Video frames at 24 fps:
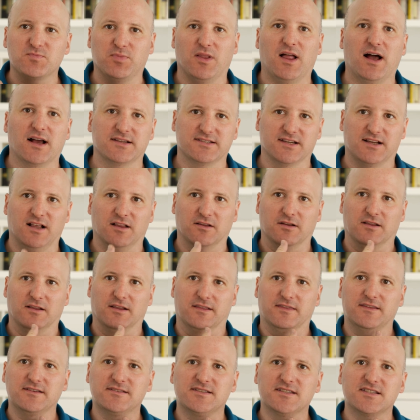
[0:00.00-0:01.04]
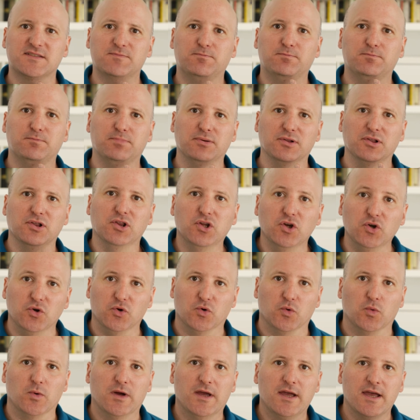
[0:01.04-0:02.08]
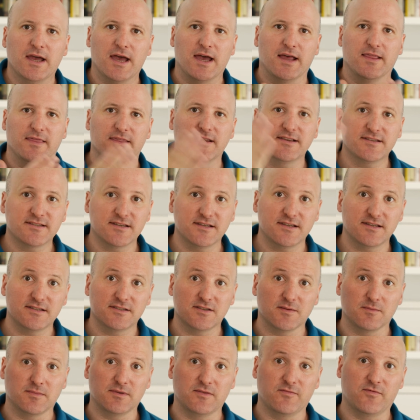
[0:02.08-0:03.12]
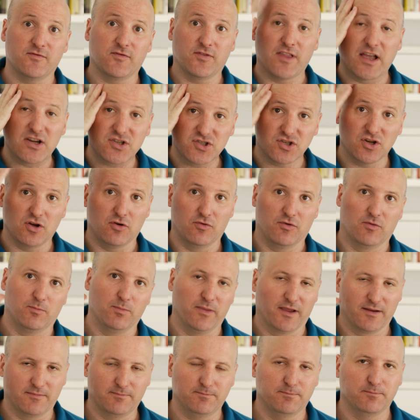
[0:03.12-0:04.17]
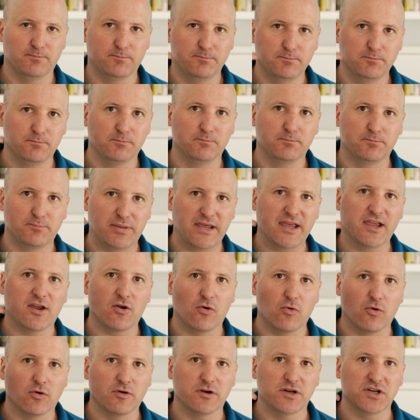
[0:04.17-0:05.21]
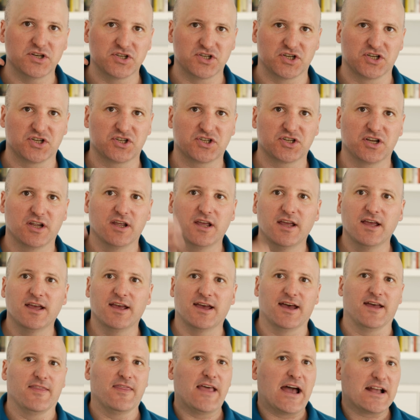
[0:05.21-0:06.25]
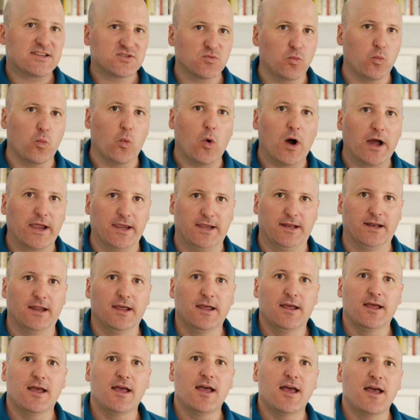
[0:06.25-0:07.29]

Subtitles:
blocks of color. Like this is blue, and this is flesh toned, like pink orangish, and that's white.